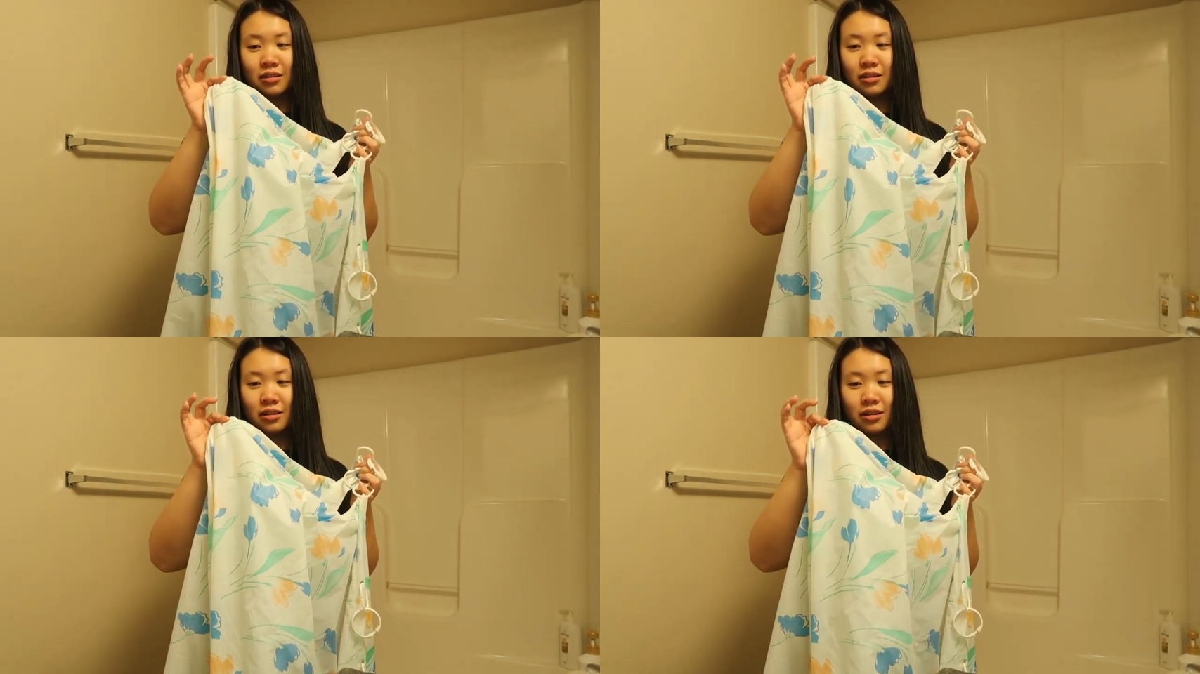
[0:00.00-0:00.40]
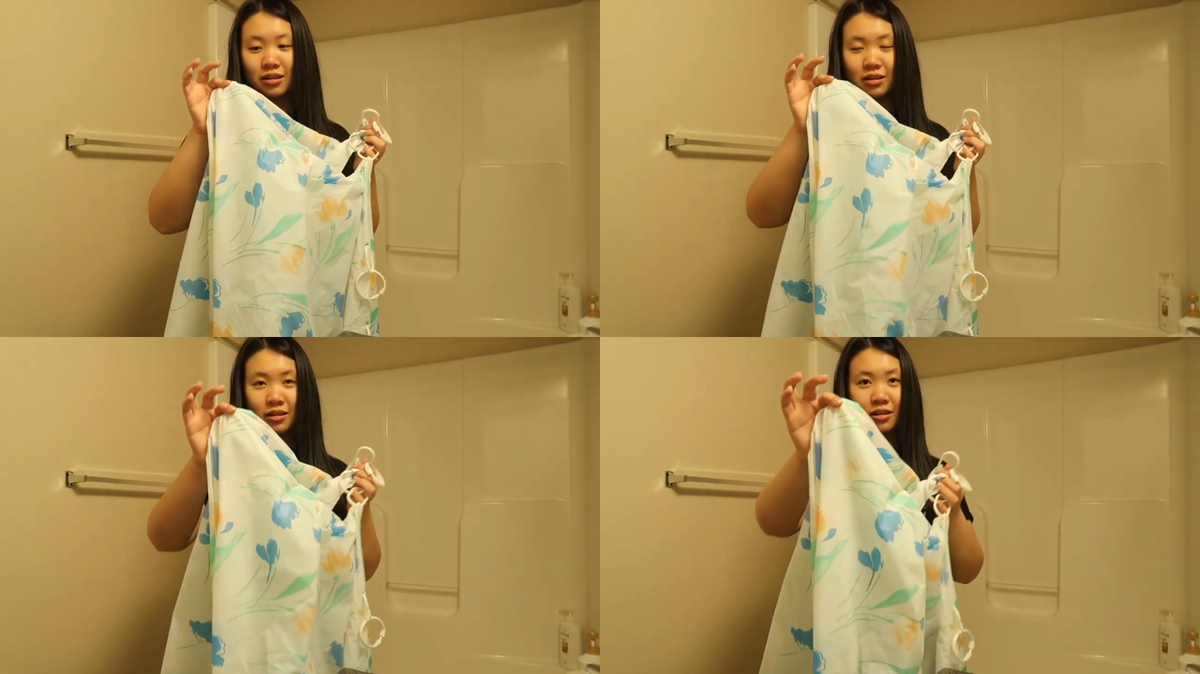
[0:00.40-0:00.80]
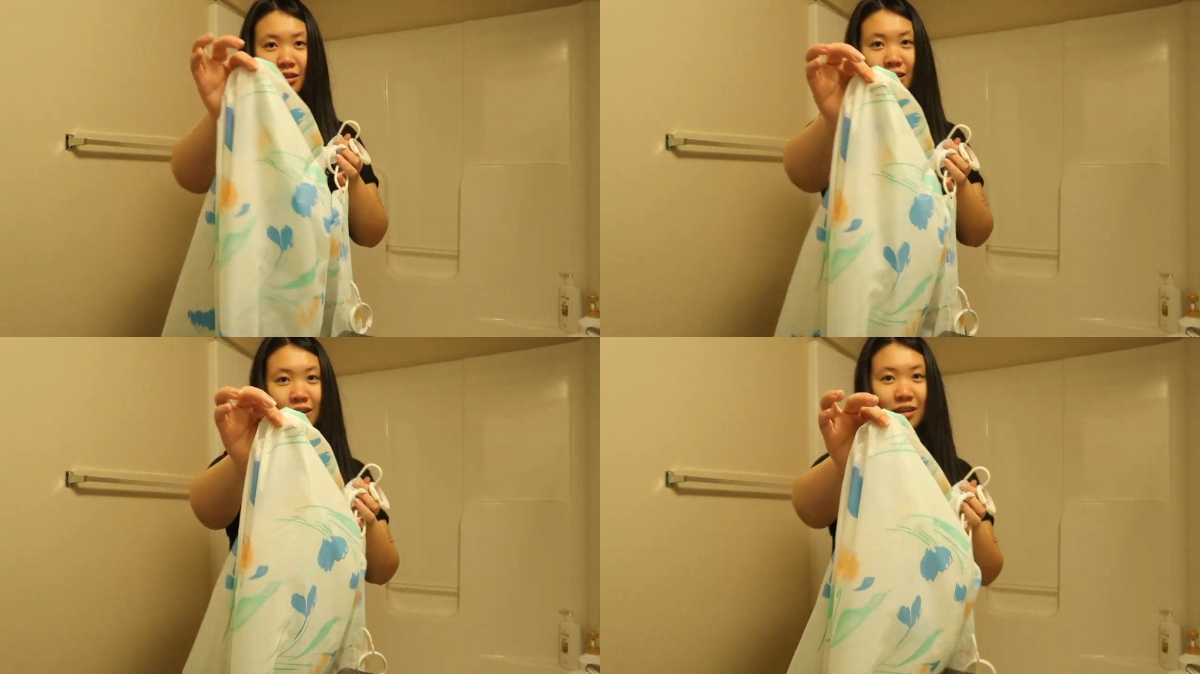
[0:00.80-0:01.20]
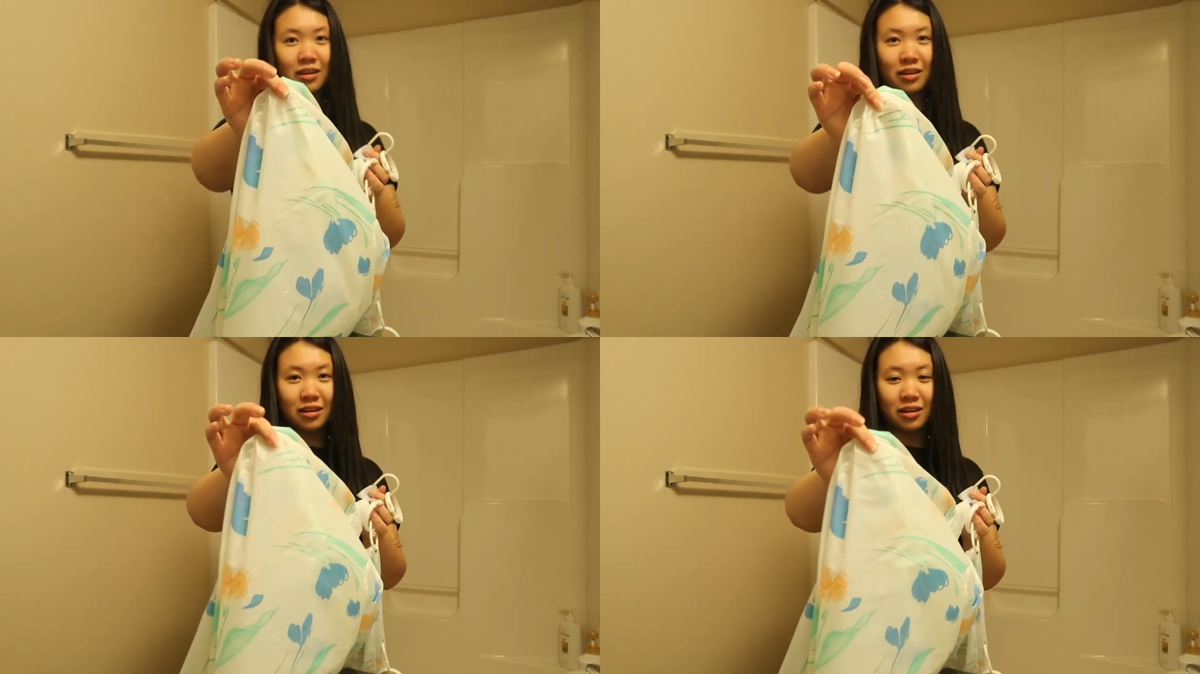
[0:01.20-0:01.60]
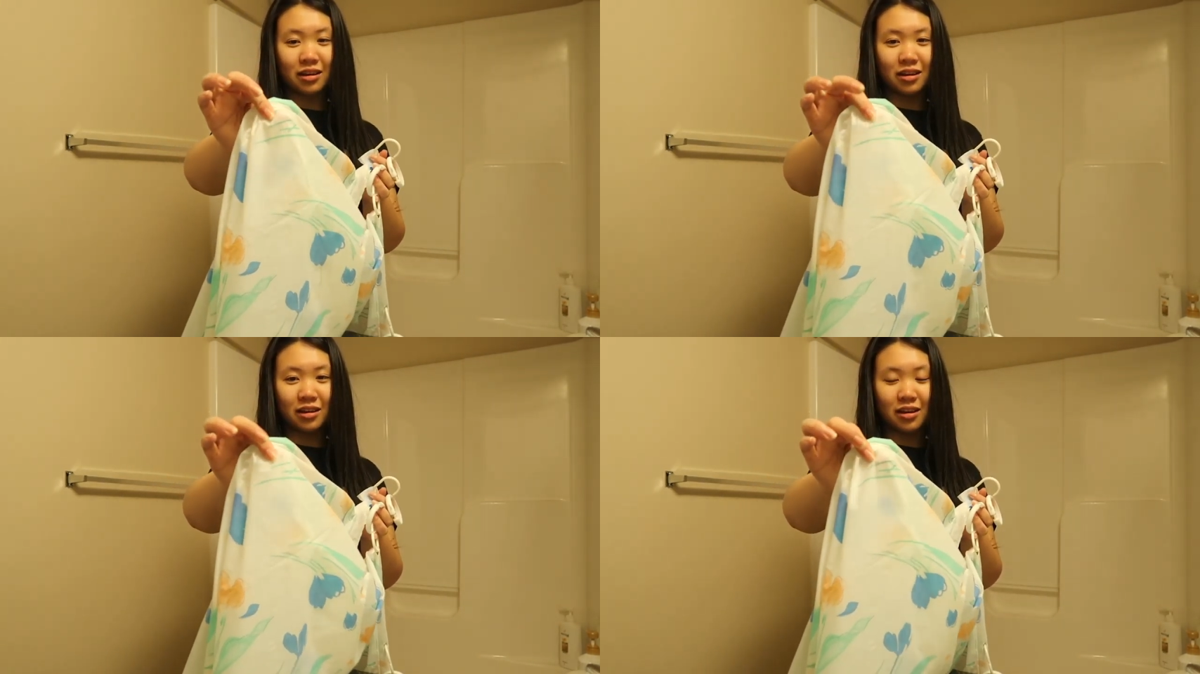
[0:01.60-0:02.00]

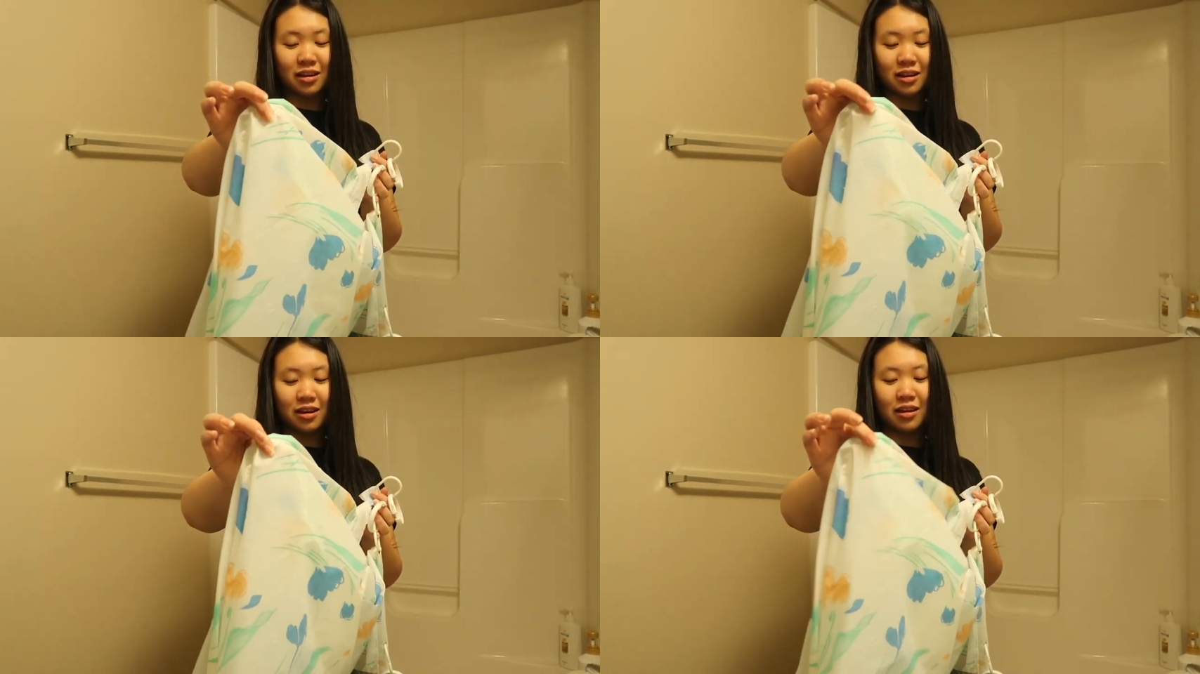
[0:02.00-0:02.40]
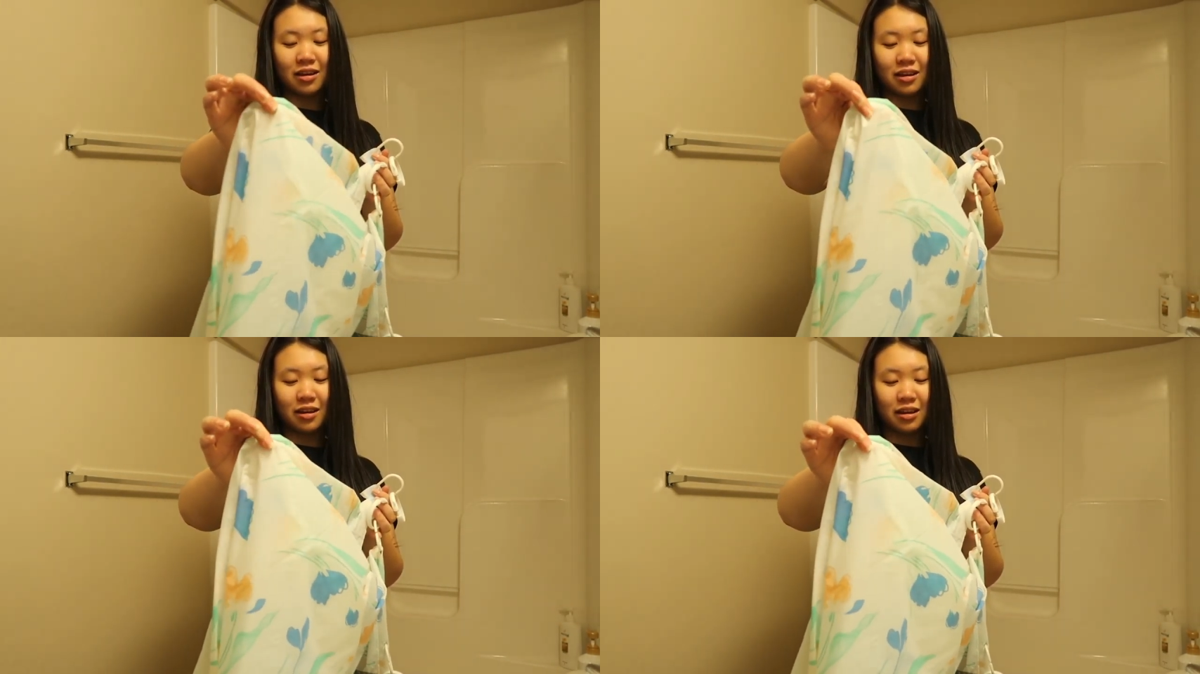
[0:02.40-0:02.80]
(no one is talking)